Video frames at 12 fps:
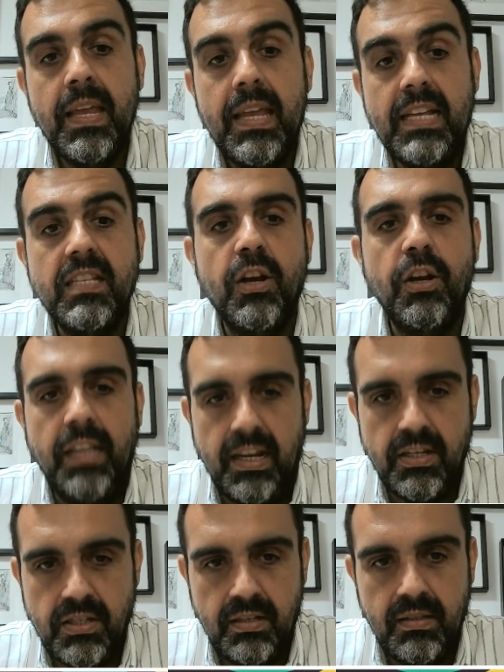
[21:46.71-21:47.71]
is the
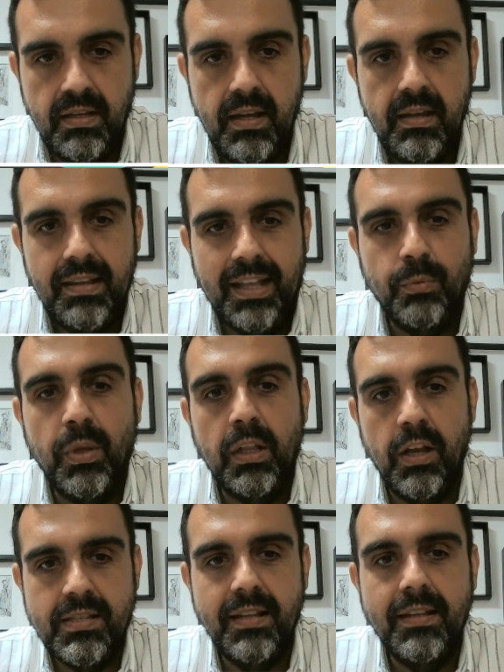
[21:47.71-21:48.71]
connection that we
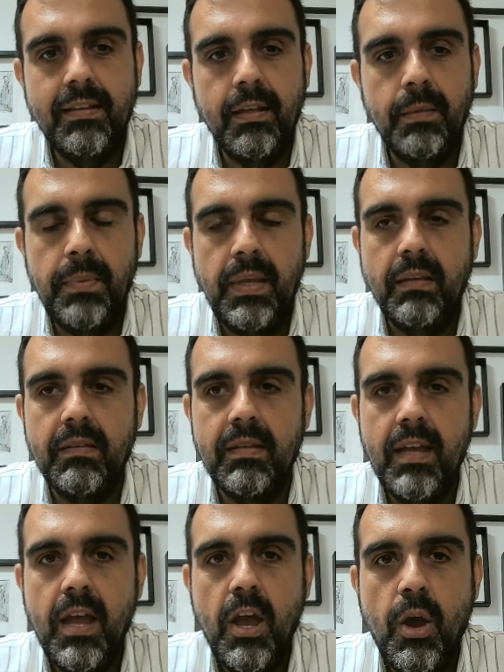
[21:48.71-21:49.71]
lost a little bit
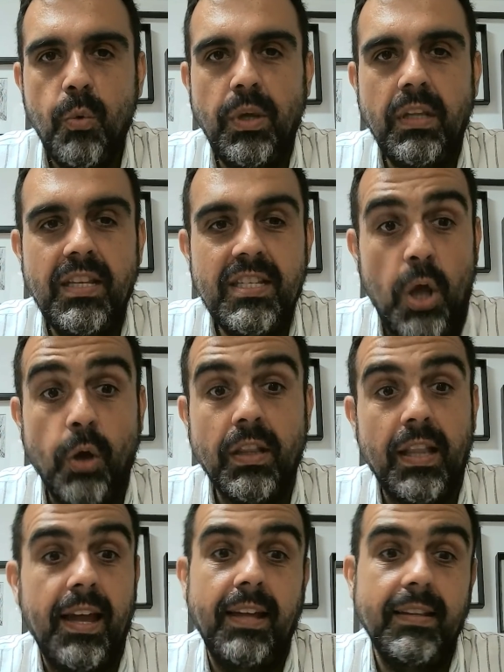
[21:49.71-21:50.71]
with these
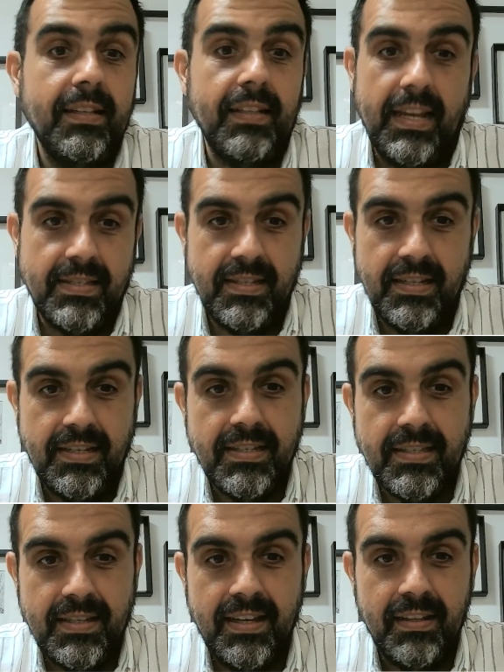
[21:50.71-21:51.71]
online
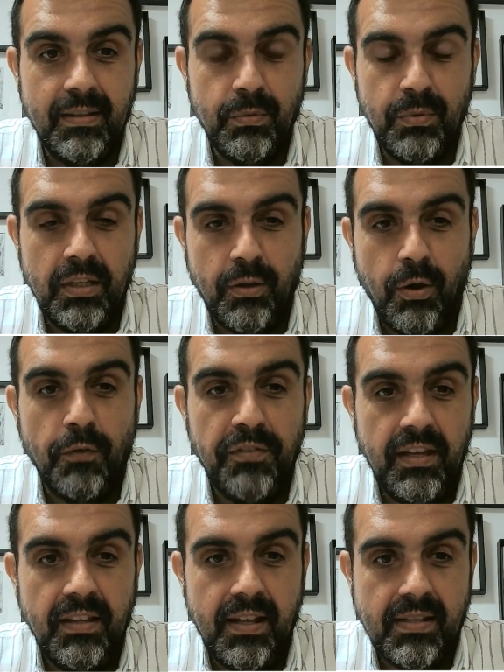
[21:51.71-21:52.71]
classes and with
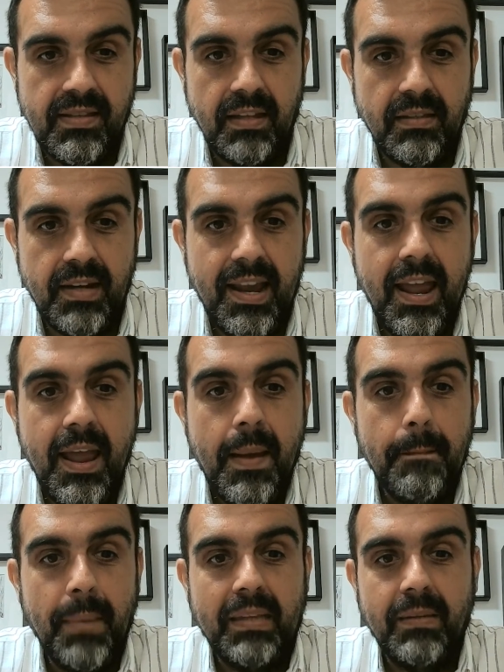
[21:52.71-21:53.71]
COVID, etc.
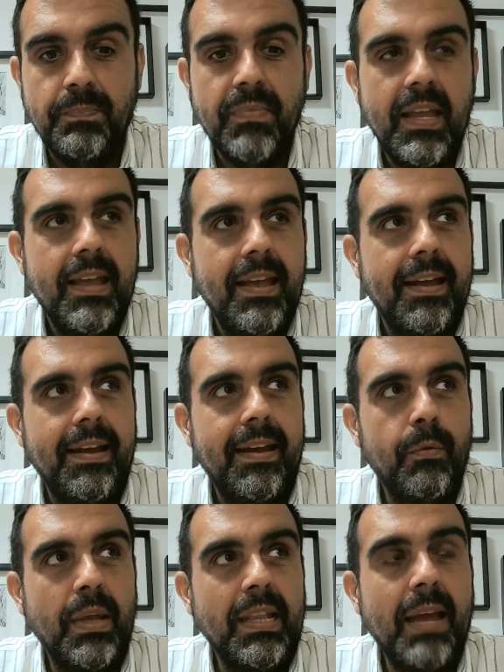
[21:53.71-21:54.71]
But uh,
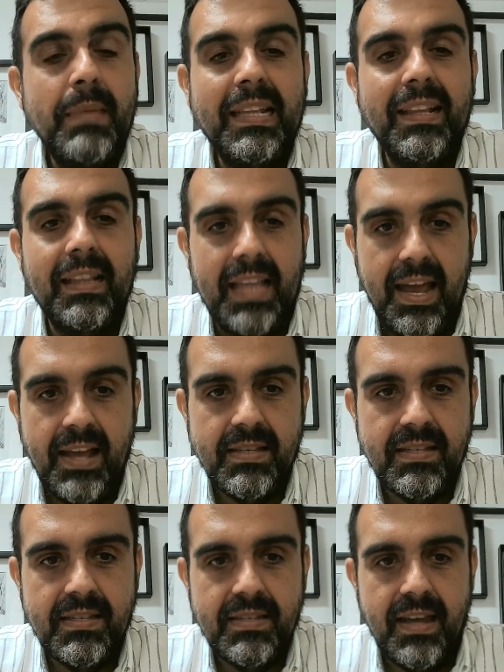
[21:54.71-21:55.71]
when I'm in
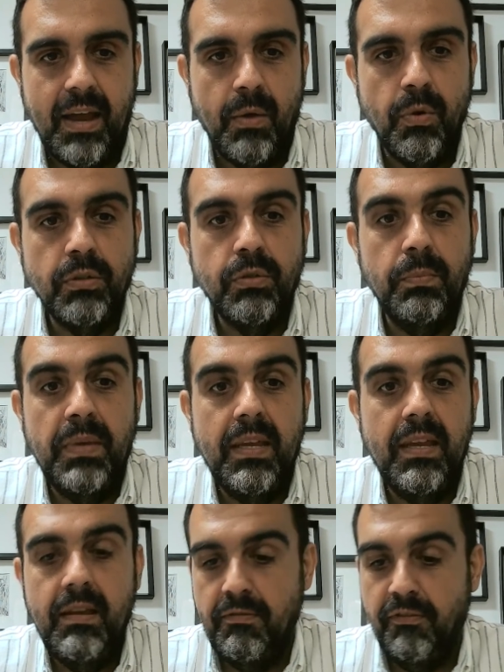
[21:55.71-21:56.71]
class, I want to
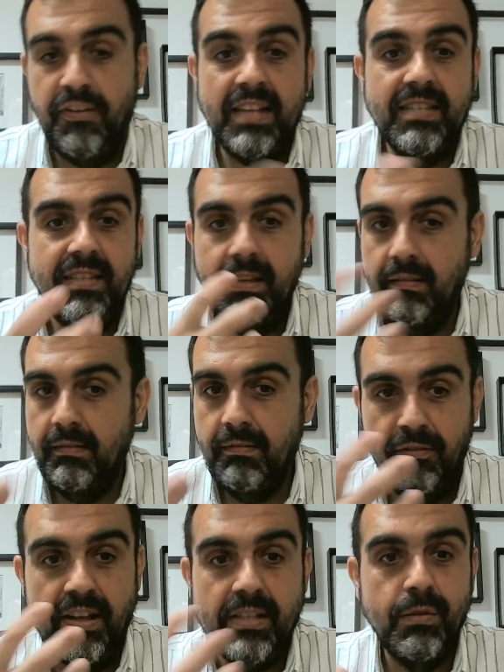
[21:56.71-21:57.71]
be facing
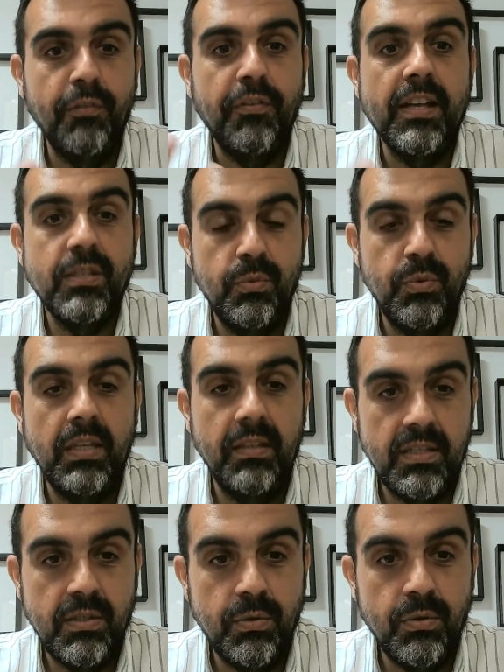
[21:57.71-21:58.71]
face to face with the
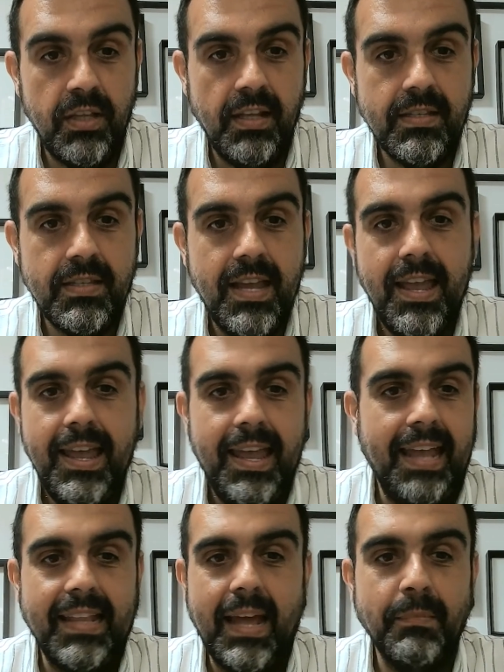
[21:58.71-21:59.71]
students,
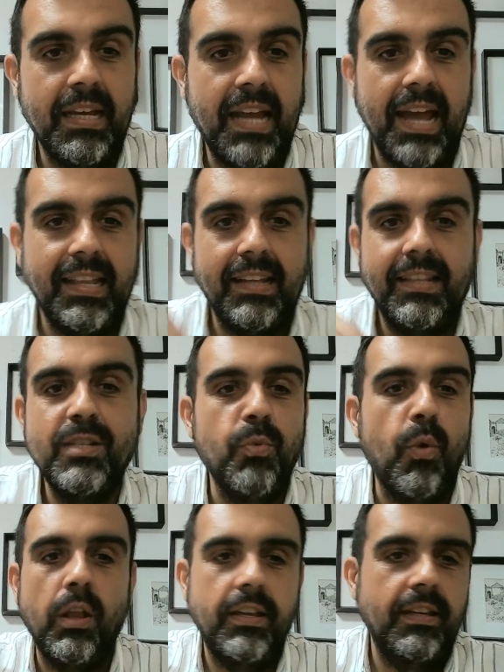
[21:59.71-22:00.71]
and I'm the guy that is
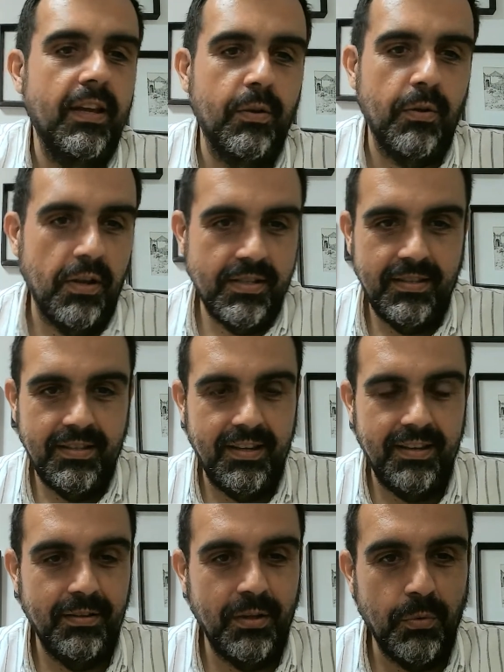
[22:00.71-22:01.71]
walking across
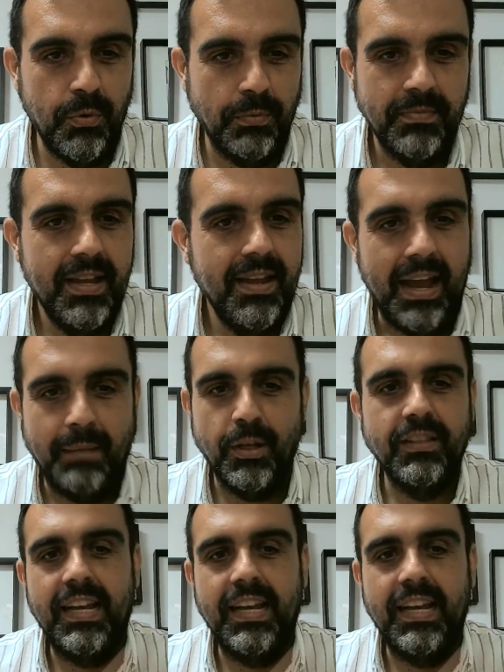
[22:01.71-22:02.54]
the, the room. I'm not the